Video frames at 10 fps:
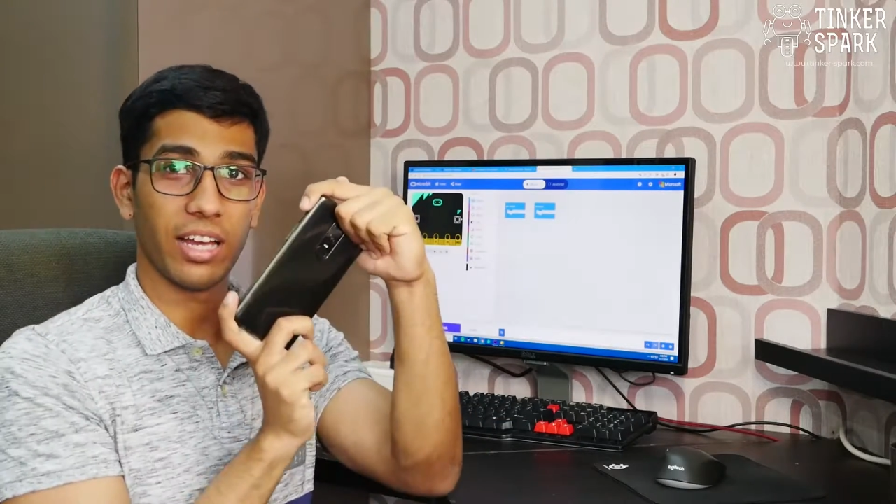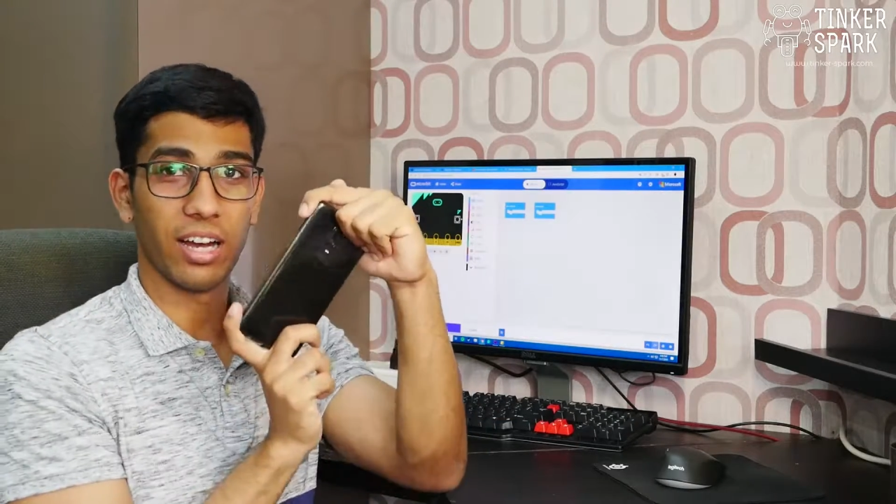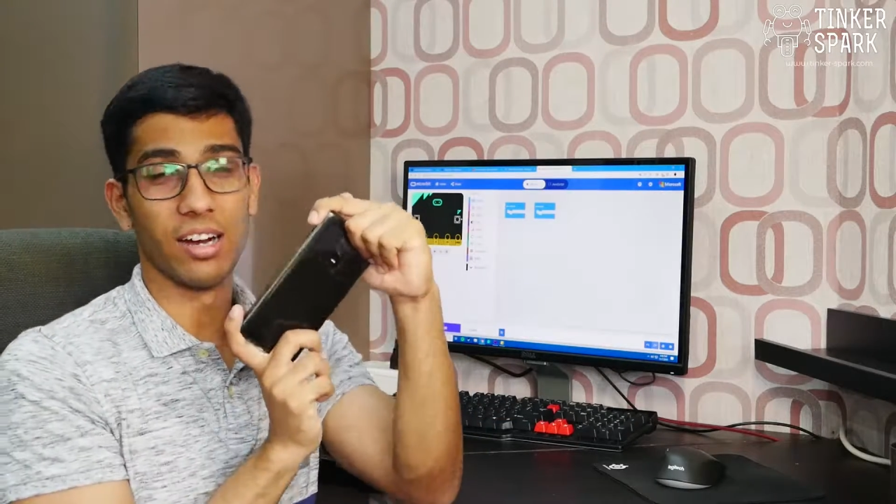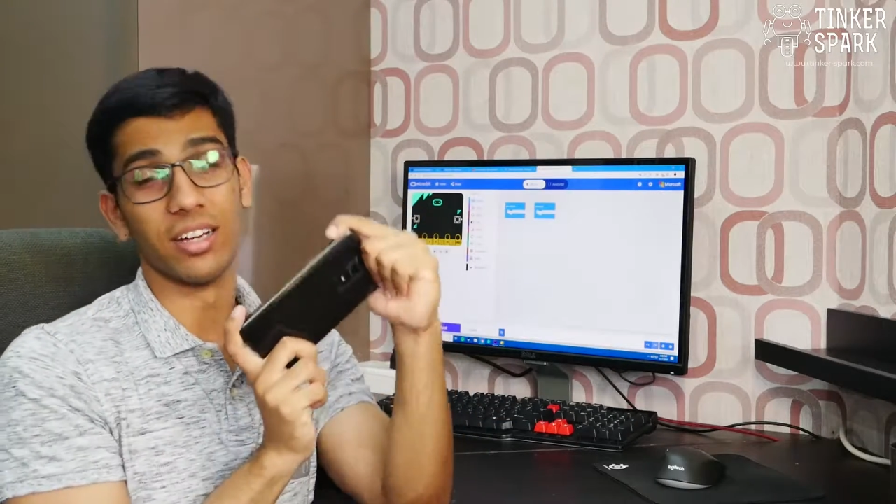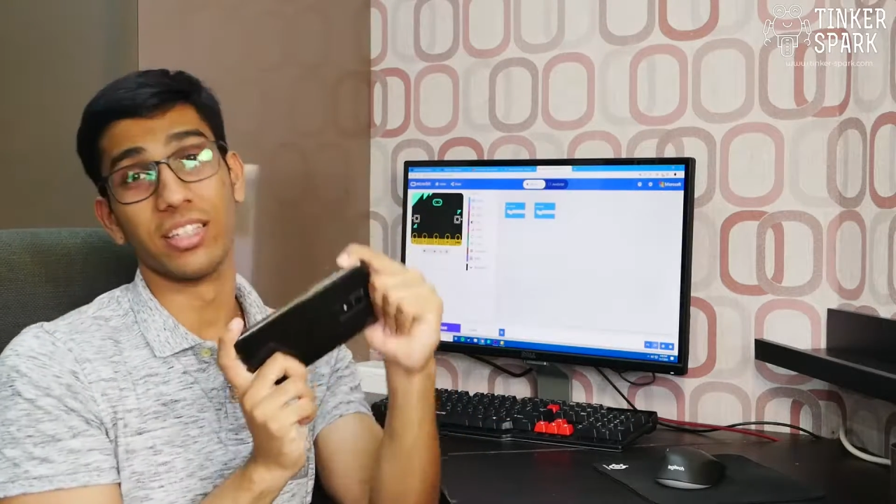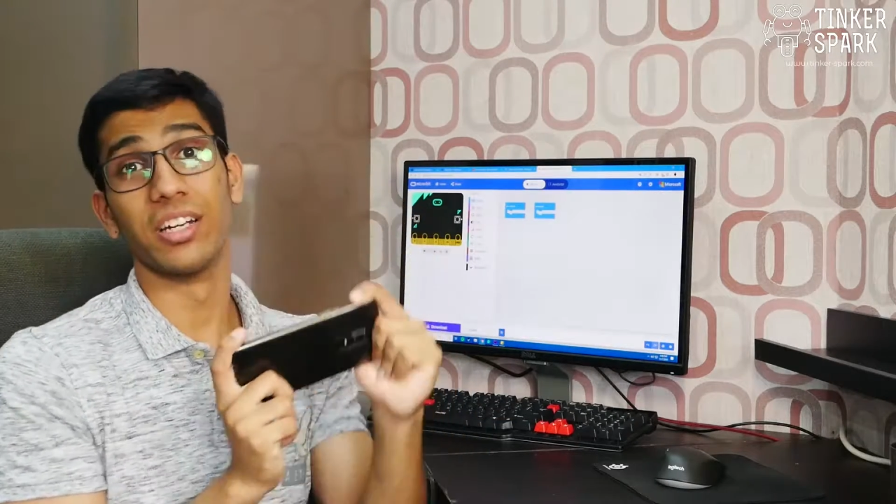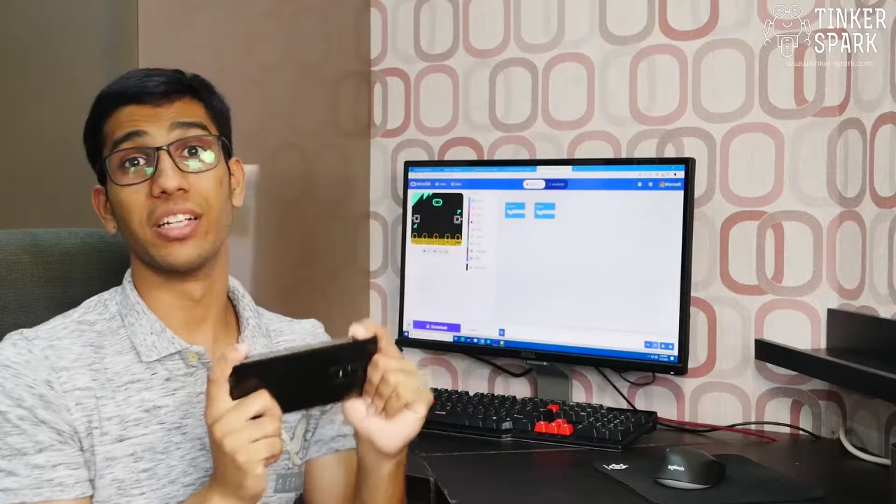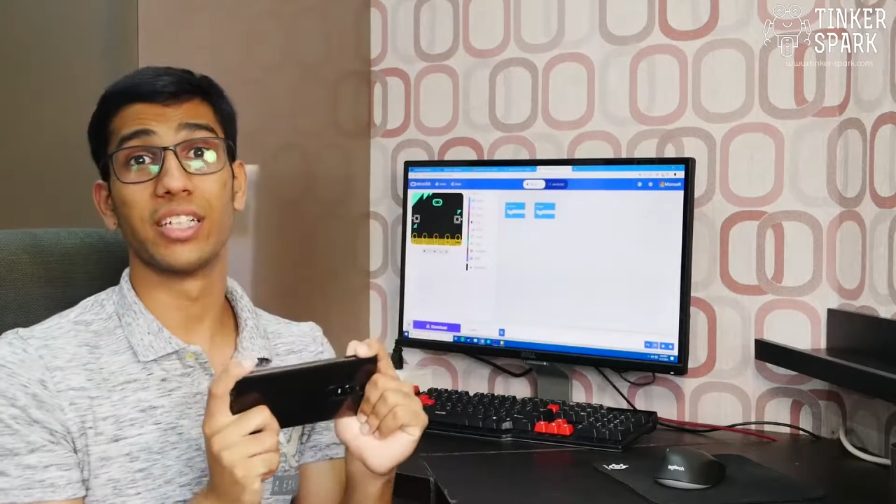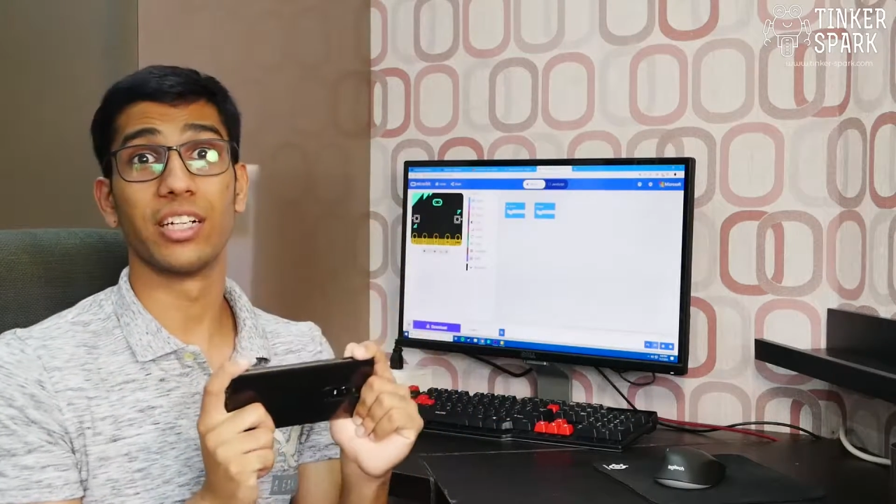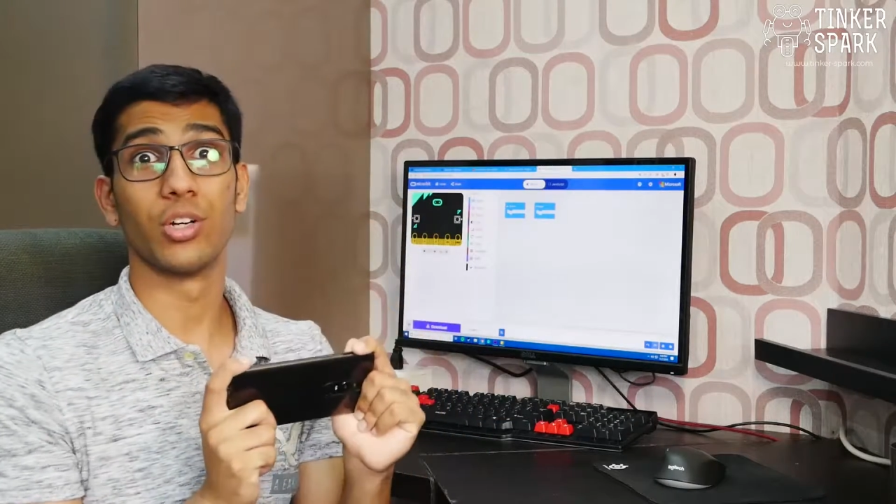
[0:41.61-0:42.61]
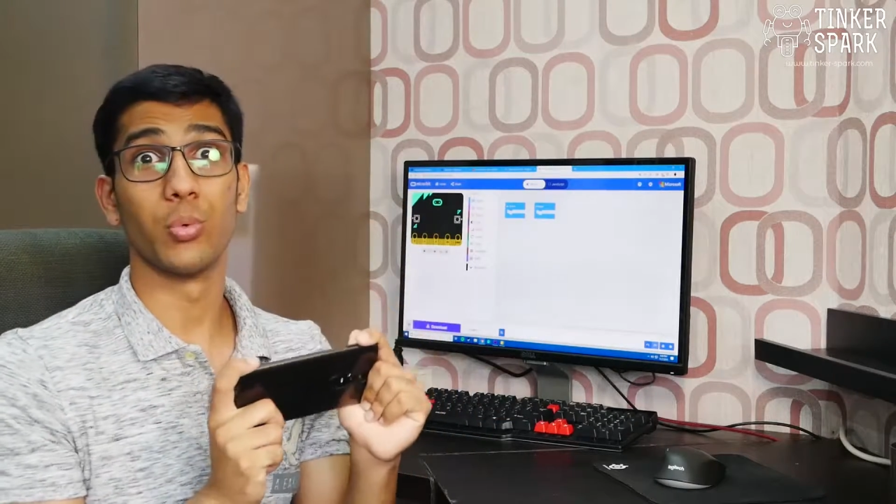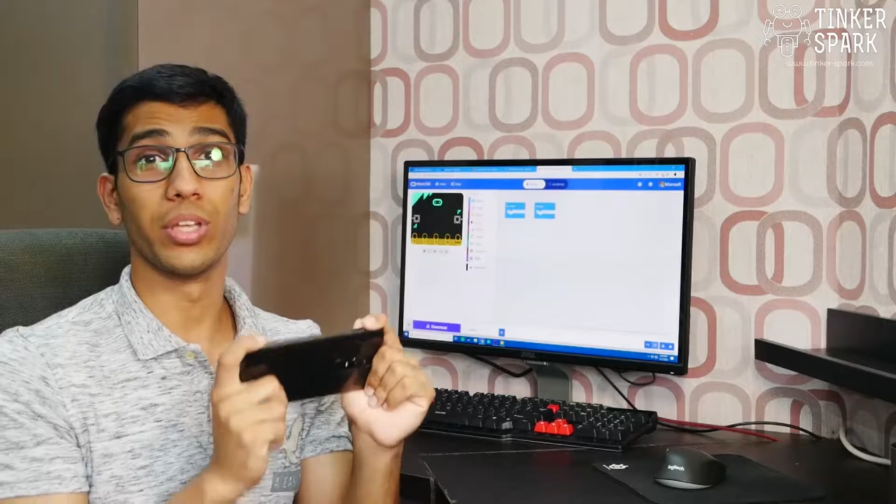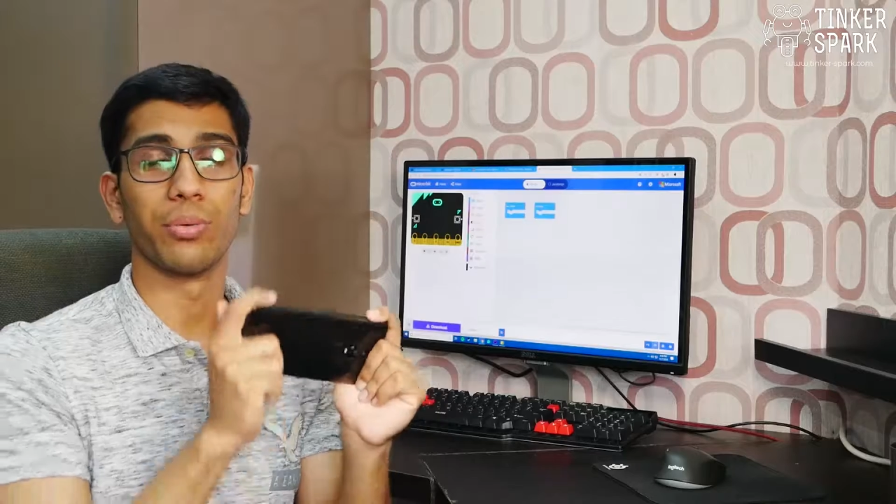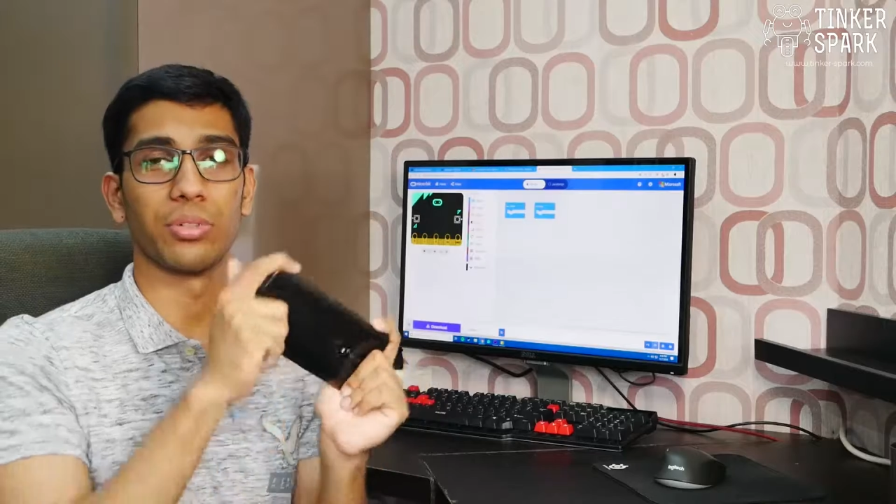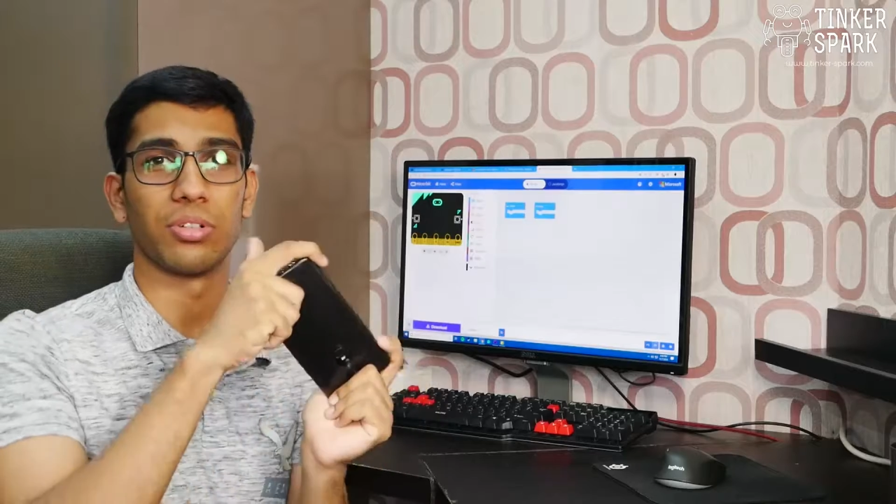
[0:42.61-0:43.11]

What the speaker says: The Nintendo Wii was